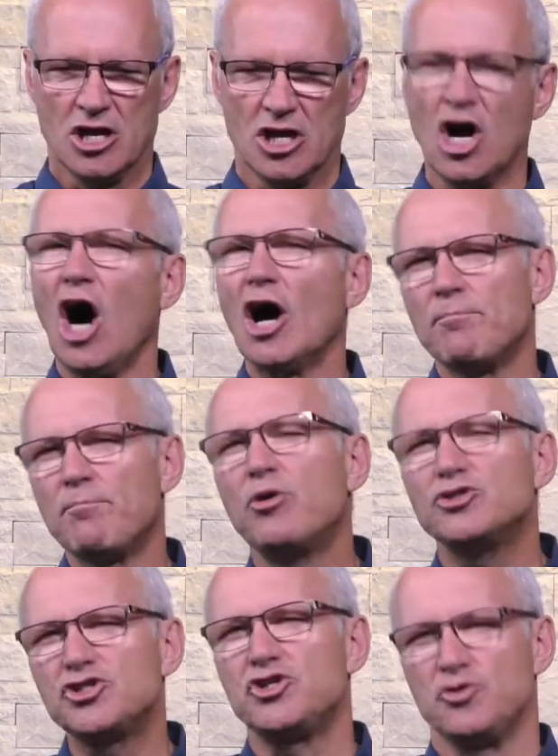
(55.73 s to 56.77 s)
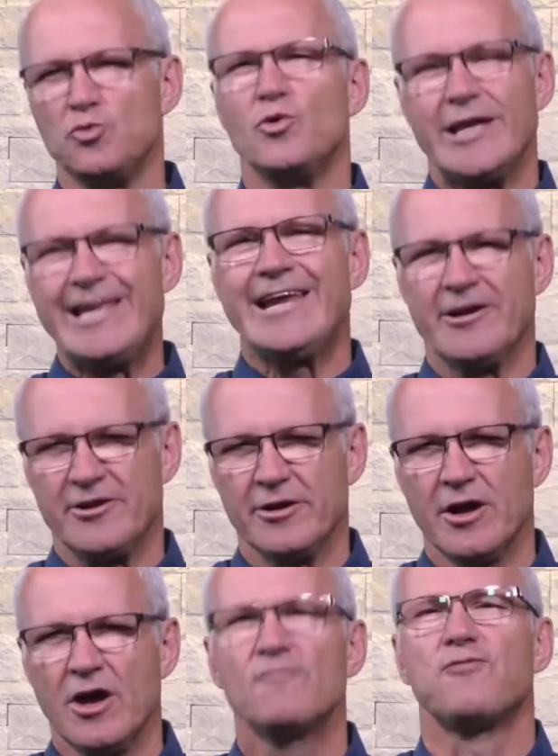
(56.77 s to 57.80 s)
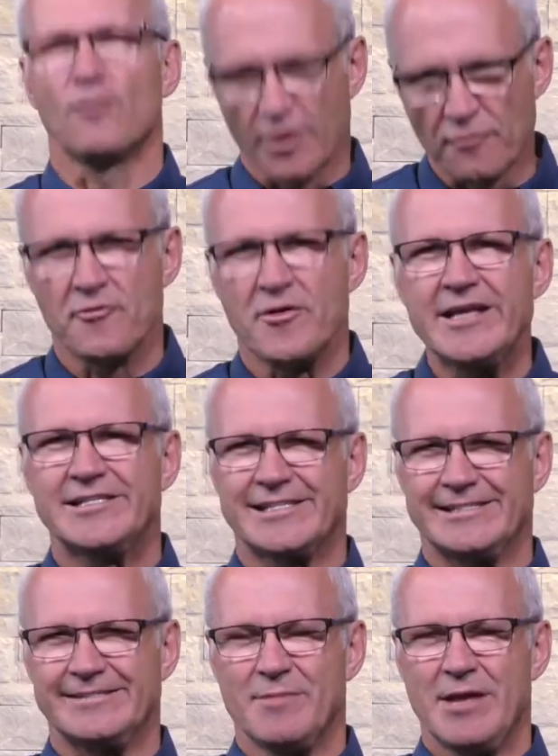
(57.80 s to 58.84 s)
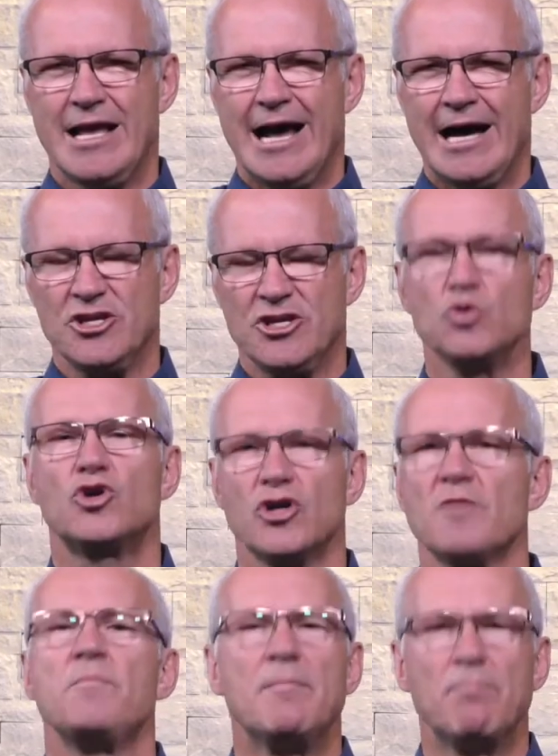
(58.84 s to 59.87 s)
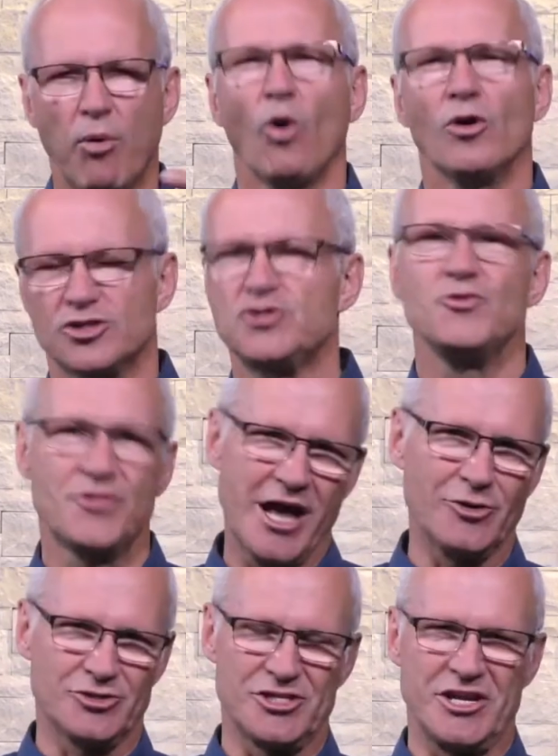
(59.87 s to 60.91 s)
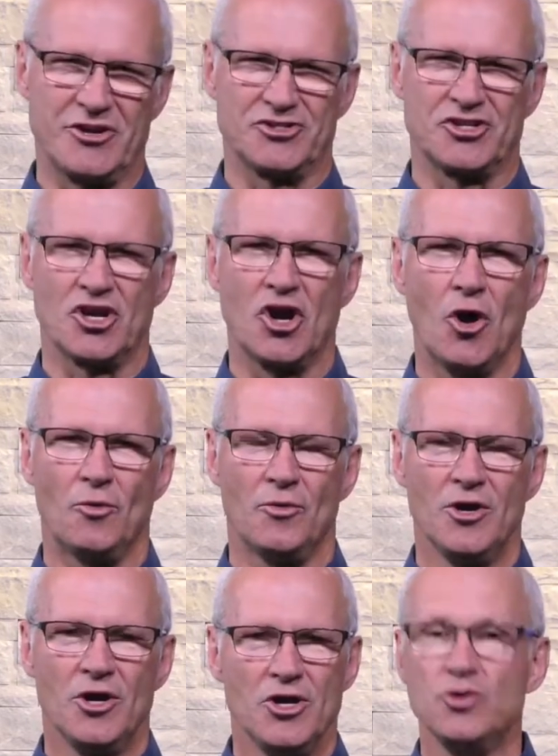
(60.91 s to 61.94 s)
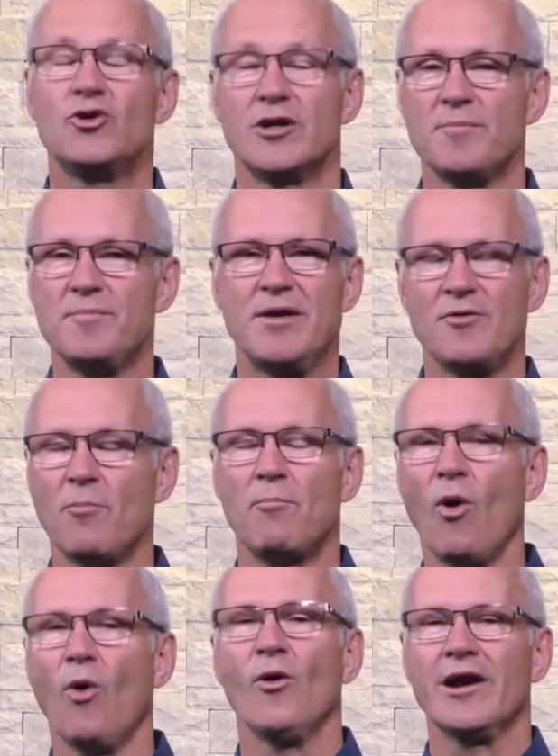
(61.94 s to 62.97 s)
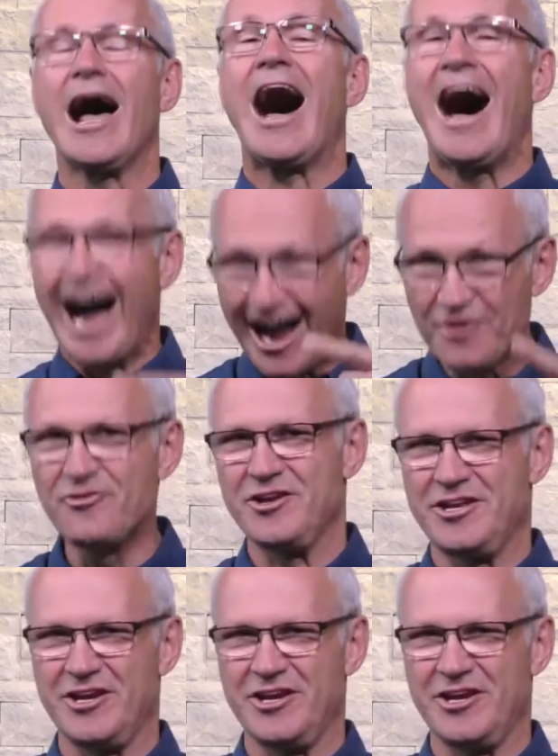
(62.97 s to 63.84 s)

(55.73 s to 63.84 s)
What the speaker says: God puts you here for a reason. You could have been born 2,000 years ago. You could have been born 100